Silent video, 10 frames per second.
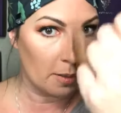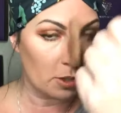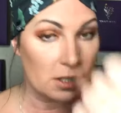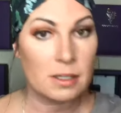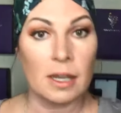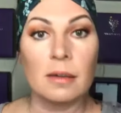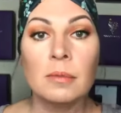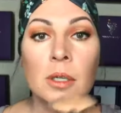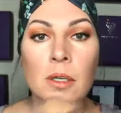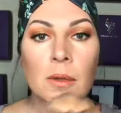I'm just saying,
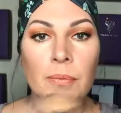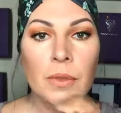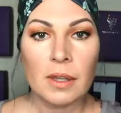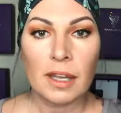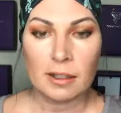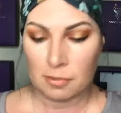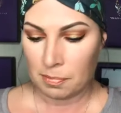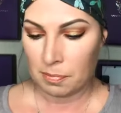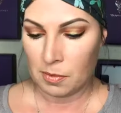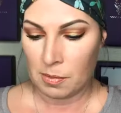like,
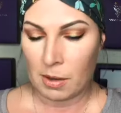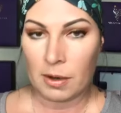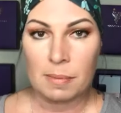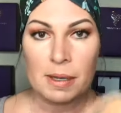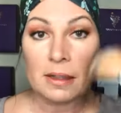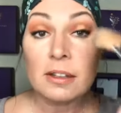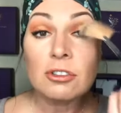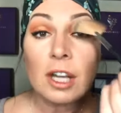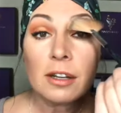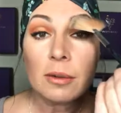you might want to be a little
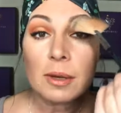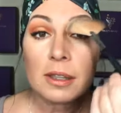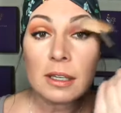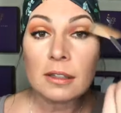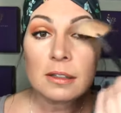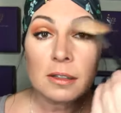gentle with it.